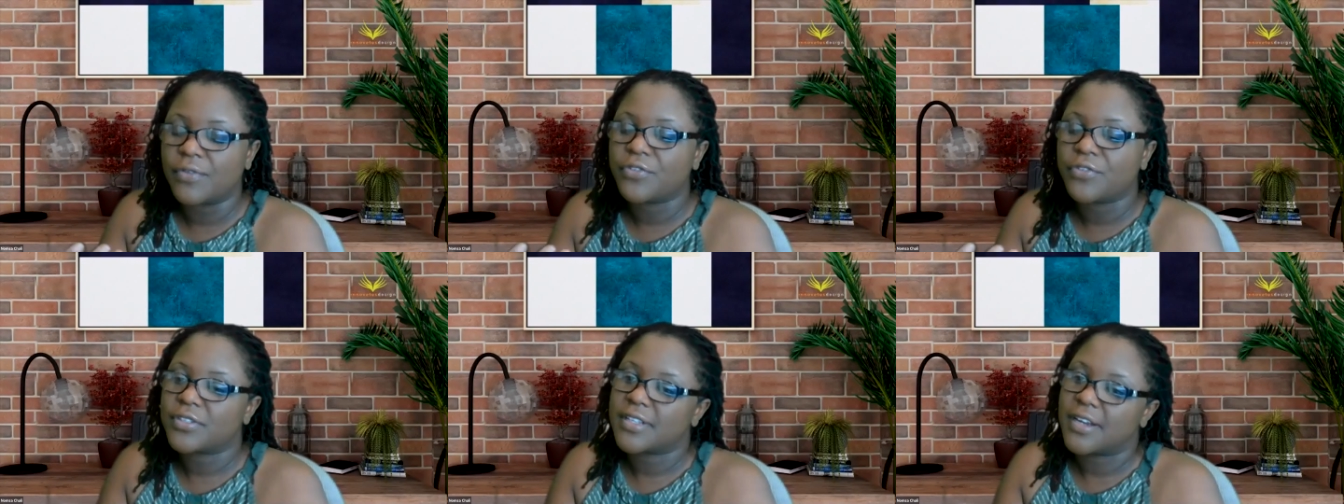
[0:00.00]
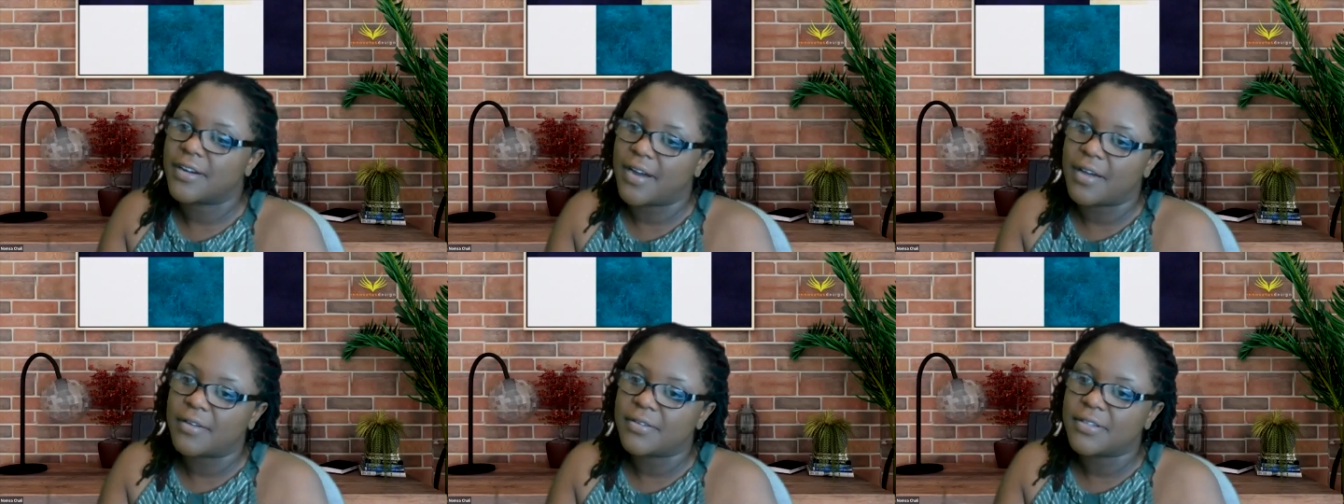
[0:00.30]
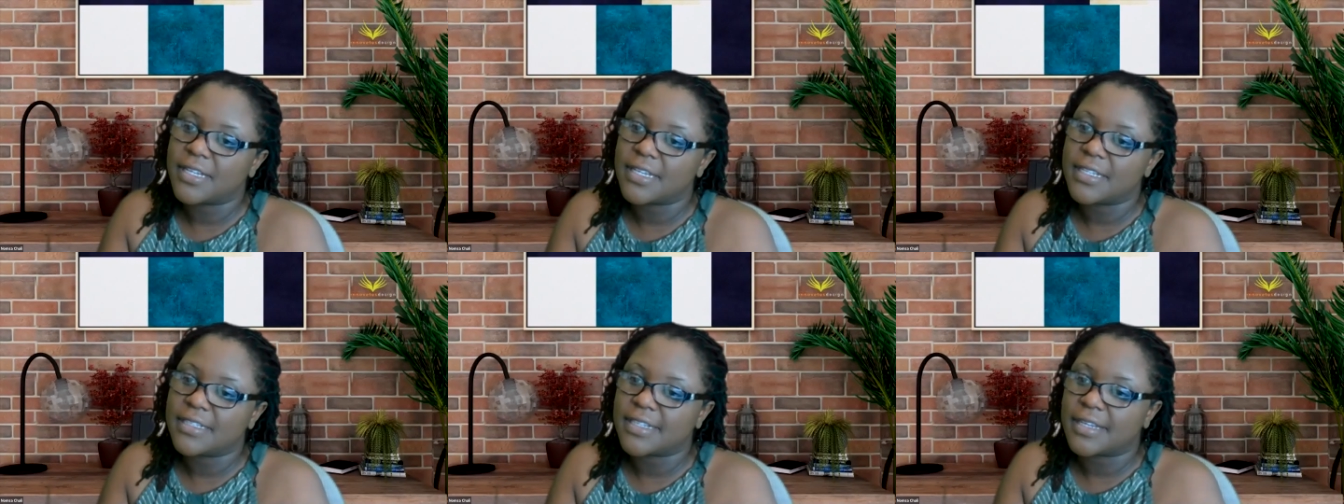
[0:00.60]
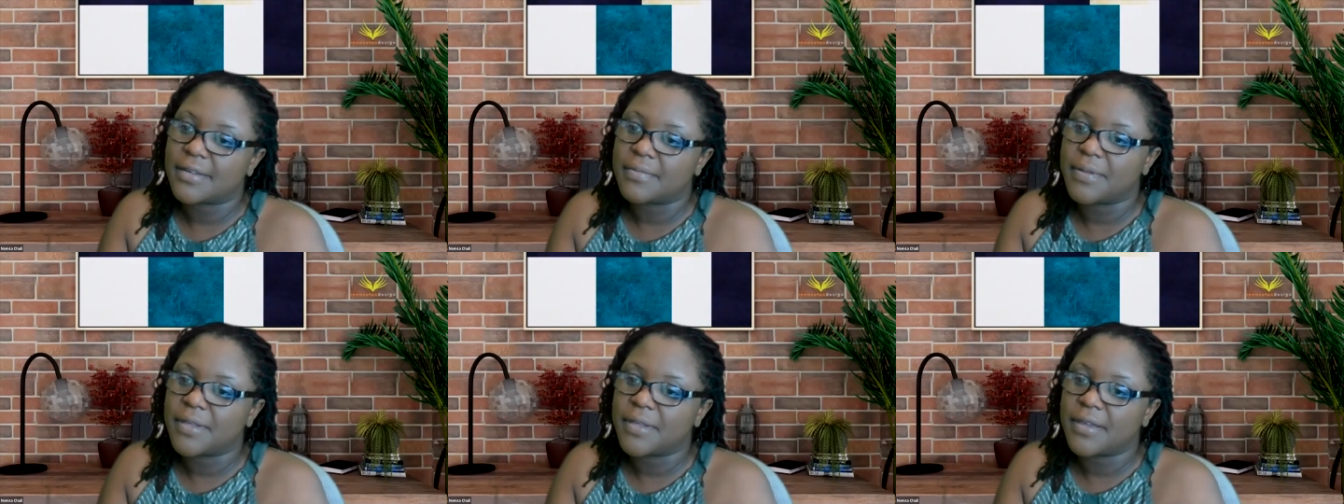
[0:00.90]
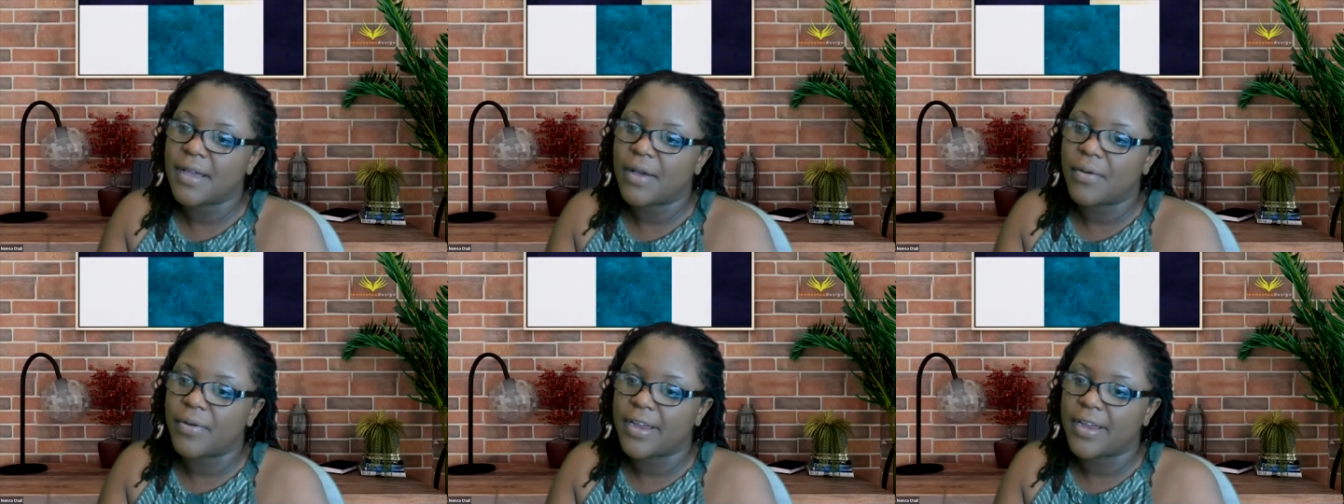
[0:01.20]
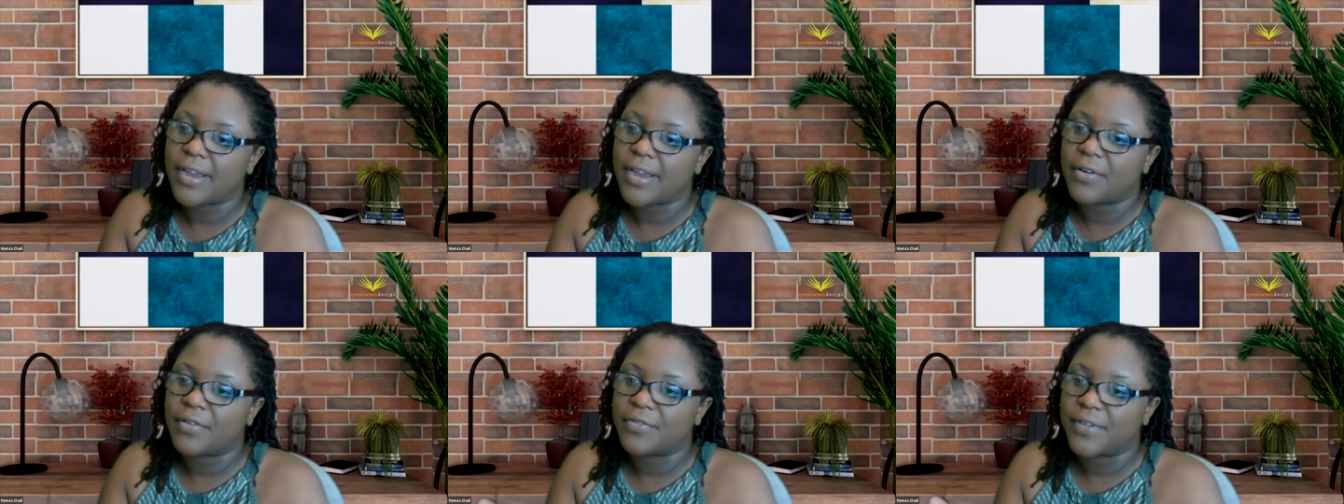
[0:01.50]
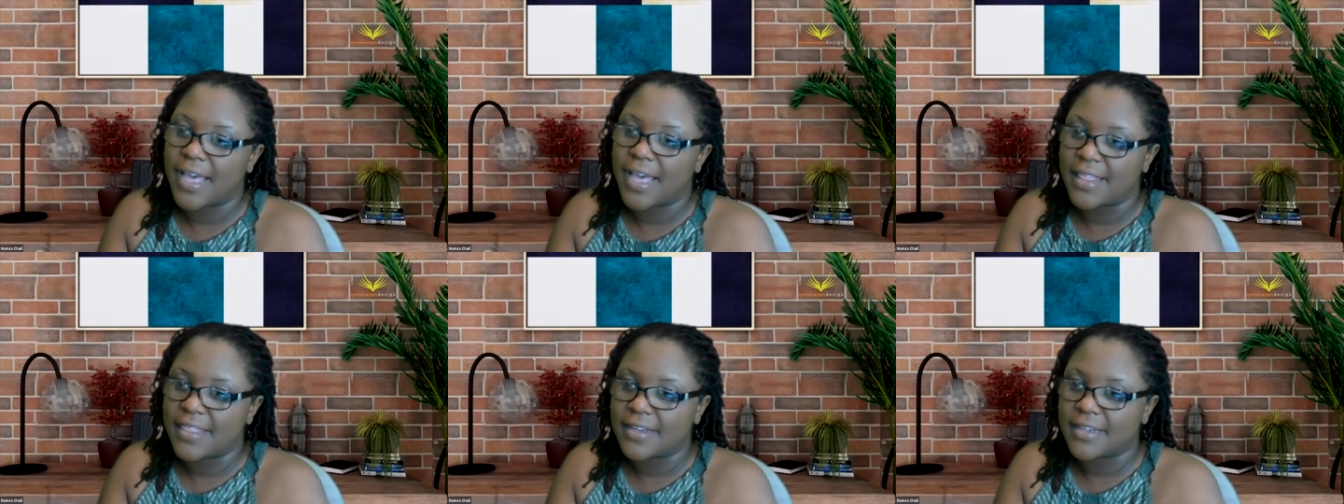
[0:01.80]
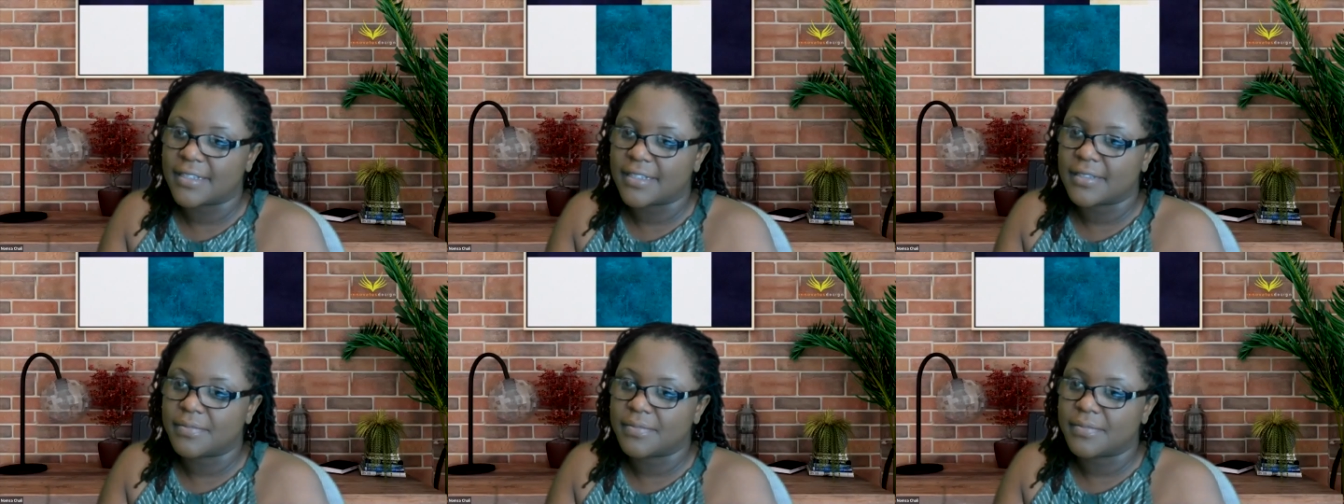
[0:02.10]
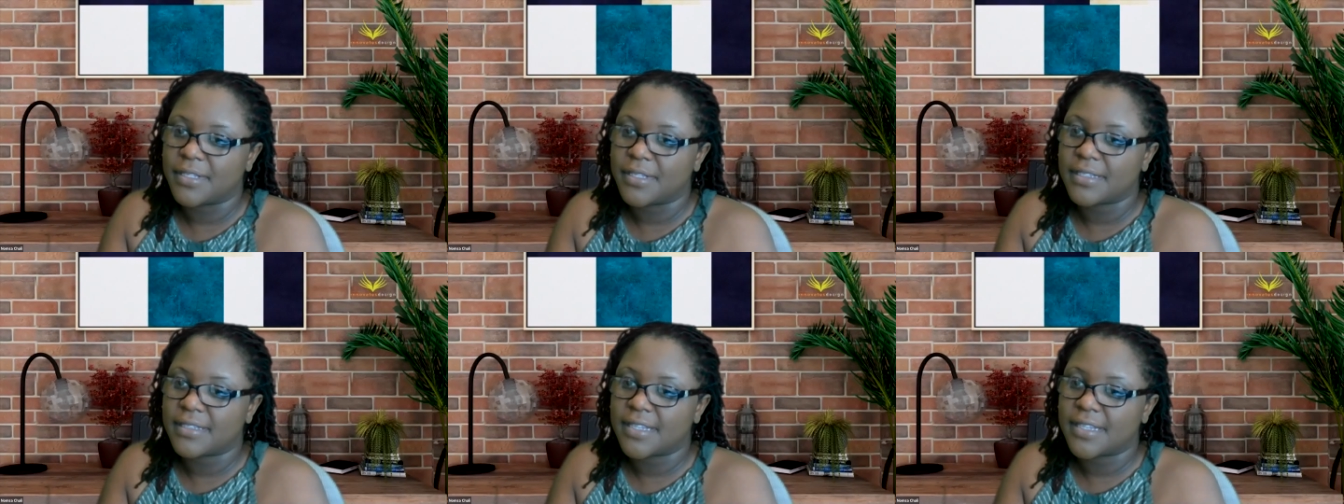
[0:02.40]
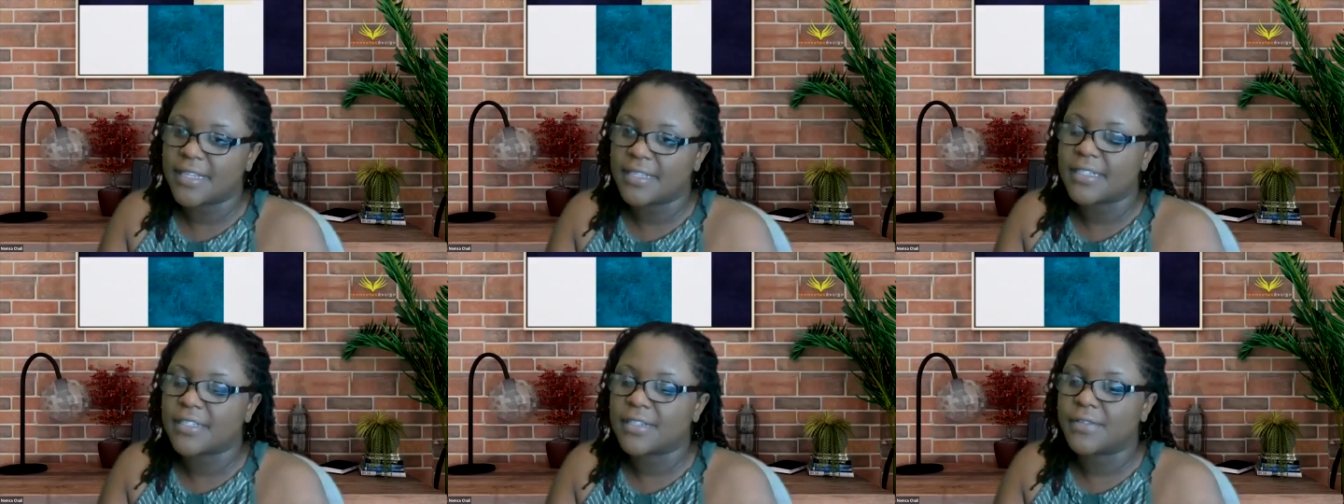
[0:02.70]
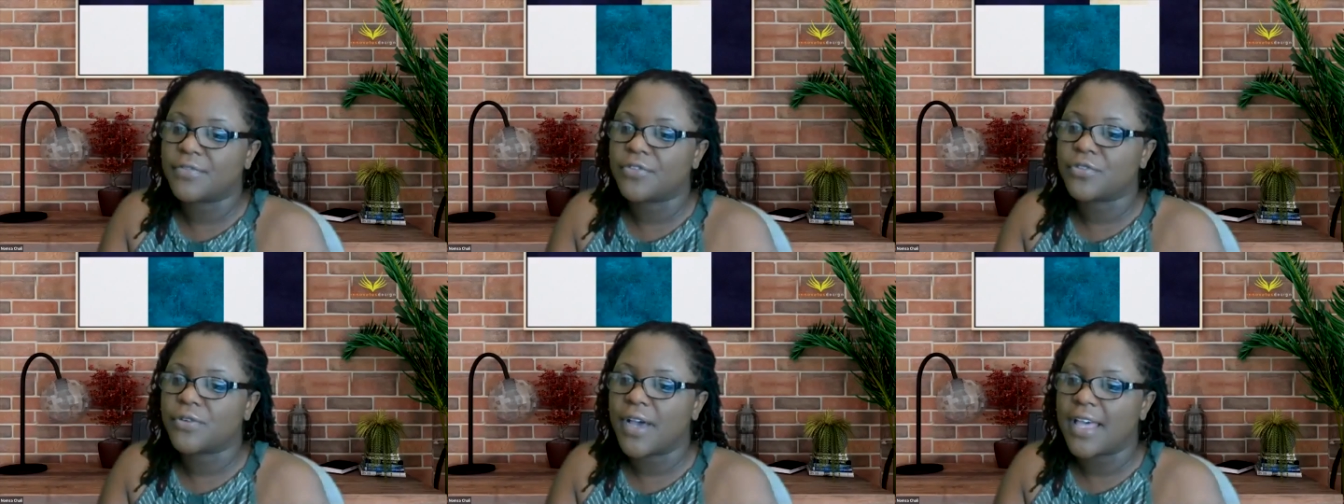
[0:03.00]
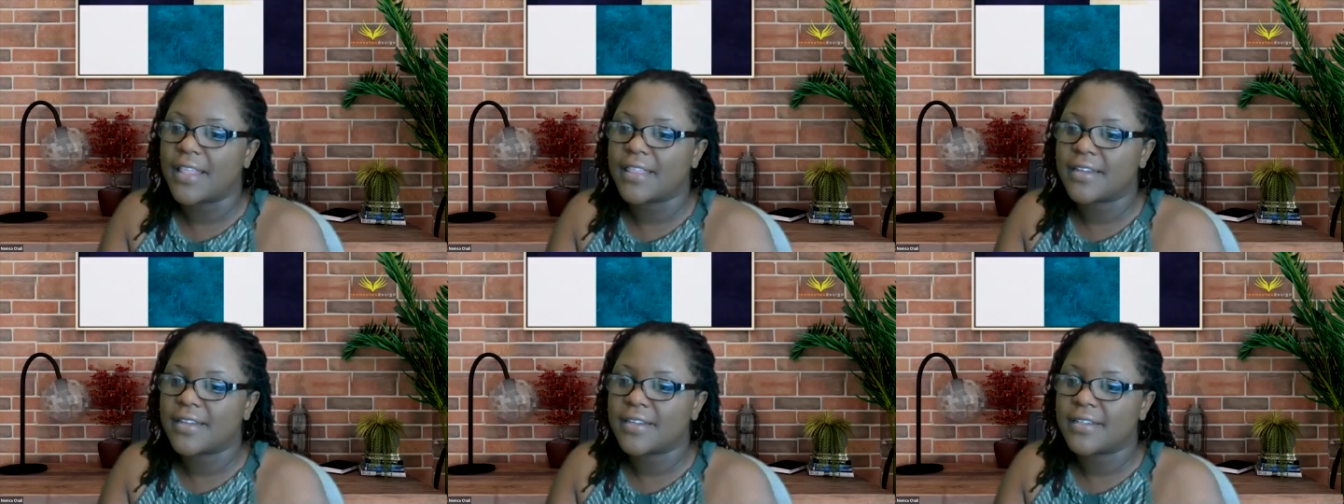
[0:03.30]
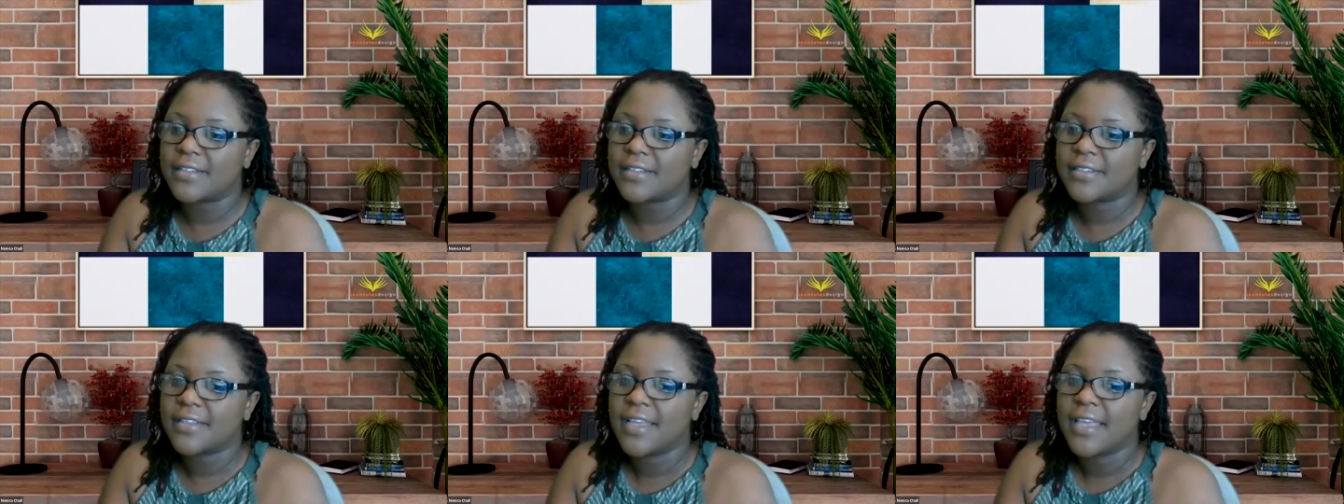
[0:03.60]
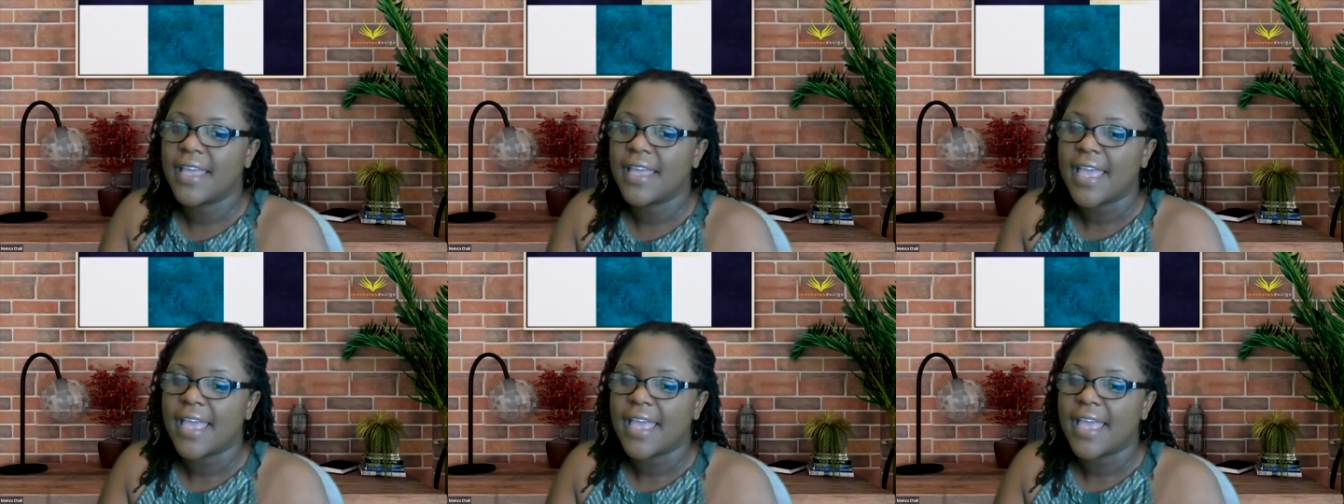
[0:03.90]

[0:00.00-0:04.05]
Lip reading: surroundings and be aware of others, be sensitive to others.